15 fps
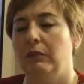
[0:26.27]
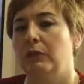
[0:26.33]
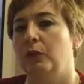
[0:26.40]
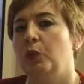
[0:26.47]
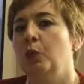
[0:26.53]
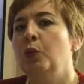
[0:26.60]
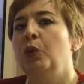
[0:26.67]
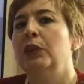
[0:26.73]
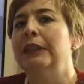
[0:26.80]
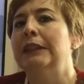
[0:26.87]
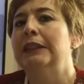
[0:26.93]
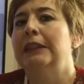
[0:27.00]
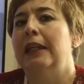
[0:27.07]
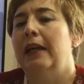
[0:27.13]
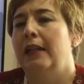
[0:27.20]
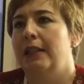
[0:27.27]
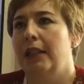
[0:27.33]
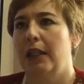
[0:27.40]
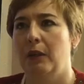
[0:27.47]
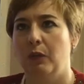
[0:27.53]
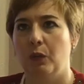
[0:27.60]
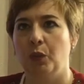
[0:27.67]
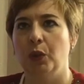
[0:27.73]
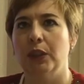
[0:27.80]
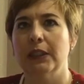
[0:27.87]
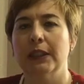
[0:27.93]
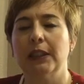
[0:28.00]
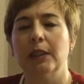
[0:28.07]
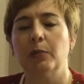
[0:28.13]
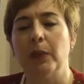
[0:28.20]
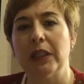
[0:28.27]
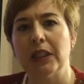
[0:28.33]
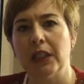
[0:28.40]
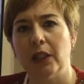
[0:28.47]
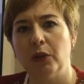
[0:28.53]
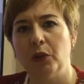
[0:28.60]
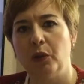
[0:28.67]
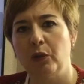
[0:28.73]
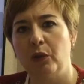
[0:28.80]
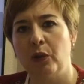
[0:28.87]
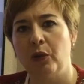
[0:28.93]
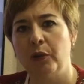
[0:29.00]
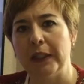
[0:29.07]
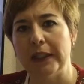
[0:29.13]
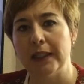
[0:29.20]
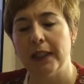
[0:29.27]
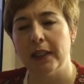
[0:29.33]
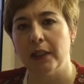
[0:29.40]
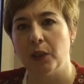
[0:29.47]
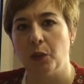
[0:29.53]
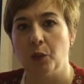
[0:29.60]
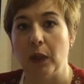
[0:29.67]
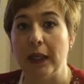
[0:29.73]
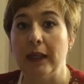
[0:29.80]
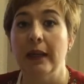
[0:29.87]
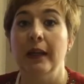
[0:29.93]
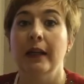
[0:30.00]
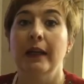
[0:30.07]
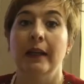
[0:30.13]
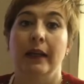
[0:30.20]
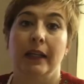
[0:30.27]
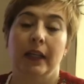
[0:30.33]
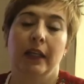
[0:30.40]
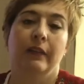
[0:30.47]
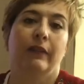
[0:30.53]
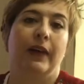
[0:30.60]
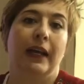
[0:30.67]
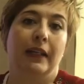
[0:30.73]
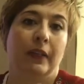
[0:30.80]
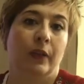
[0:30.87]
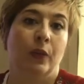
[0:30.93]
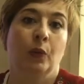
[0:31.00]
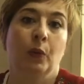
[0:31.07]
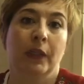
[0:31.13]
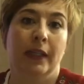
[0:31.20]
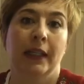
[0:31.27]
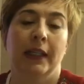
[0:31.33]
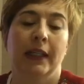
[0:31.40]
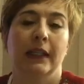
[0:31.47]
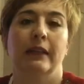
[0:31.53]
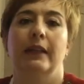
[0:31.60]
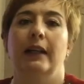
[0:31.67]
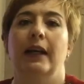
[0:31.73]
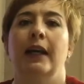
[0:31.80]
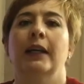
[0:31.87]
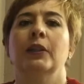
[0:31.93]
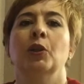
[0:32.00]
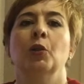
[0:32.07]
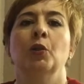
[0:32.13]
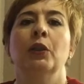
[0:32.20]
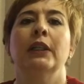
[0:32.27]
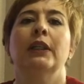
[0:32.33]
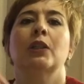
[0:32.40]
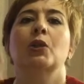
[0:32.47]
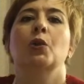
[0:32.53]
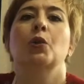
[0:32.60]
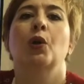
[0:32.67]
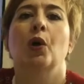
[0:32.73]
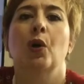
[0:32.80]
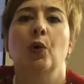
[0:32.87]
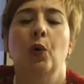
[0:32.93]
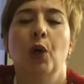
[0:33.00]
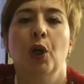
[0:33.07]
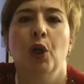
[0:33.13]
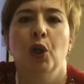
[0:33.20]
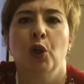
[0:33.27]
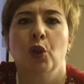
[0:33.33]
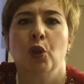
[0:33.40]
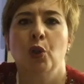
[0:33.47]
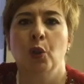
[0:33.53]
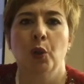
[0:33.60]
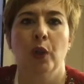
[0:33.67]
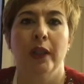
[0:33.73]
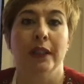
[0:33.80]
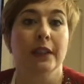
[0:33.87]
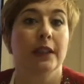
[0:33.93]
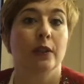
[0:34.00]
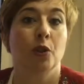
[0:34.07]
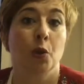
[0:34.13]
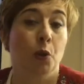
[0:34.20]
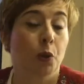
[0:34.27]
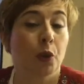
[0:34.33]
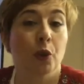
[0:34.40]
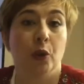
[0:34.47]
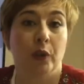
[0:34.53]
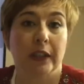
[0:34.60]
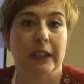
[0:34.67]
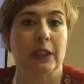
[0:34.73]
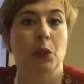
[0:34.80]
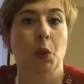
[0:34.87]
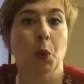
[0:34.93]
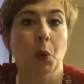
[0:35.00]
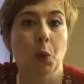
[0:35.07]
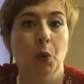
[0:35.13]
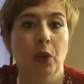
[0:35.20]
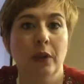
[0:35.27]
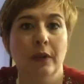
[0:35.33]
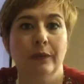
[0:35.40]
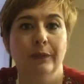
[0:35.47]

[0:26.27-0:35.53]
What is that? What is spatial orientation? Well, if you are here and you need to go to your school,